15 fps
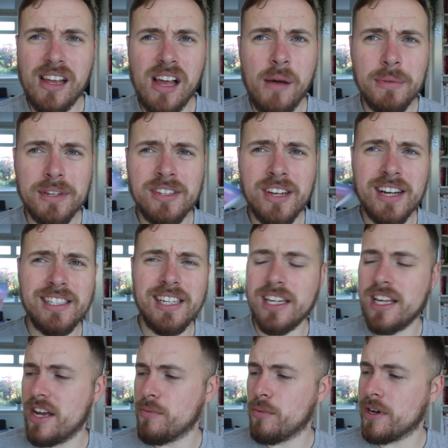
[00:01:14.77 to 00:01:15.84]
I'm excited to
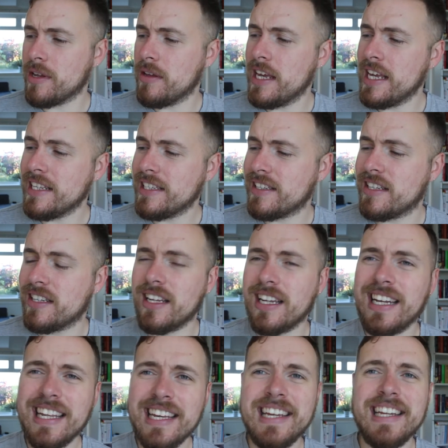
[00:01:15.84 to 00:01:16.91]
learn what it is to
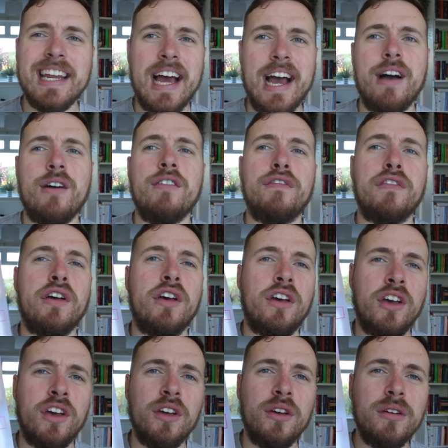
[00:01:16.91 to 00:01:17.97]
lead out of
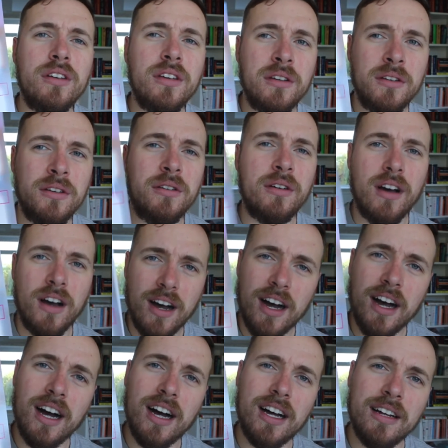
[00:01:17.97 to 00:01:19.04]
who you
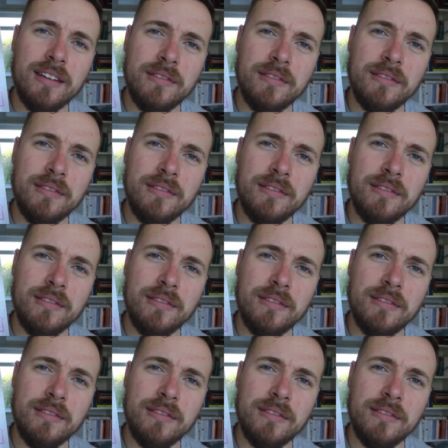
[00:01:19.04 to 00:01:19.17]
are.